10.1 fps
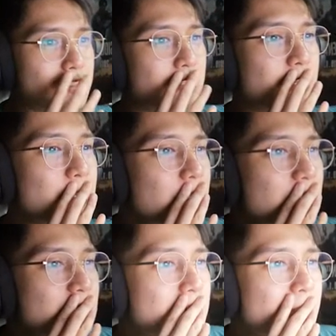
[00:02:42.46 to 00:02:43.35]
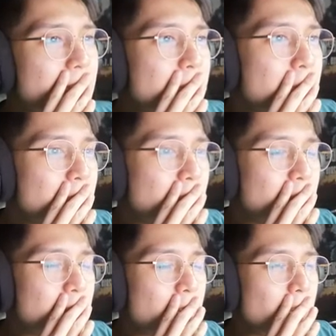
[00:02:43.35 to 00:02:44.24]
Oh damn.
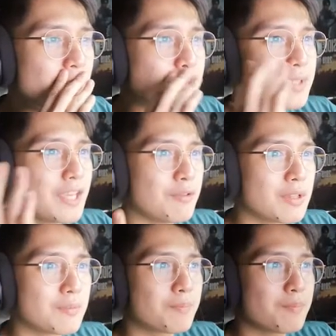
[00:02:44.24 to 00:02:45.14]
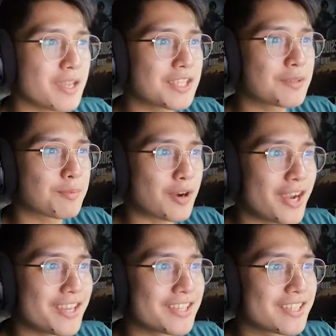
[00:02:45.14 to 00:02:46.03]
I hope they will place the
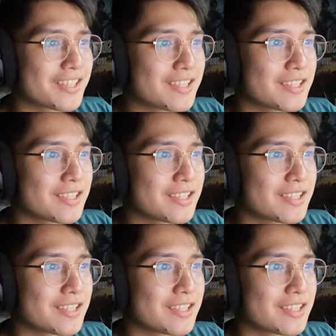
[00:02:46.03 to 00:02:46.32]
price.